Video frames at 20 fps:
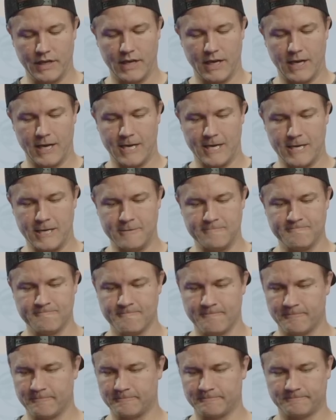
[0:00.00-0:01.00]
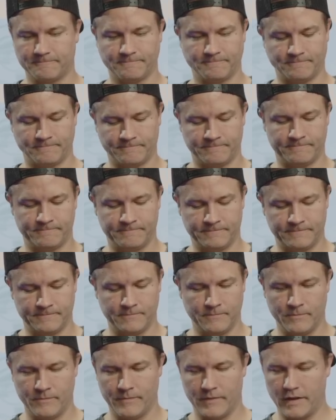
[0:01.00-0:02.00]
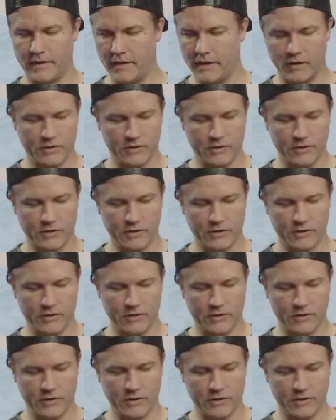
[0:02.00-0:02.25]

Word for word: Um, hmm, I think I'll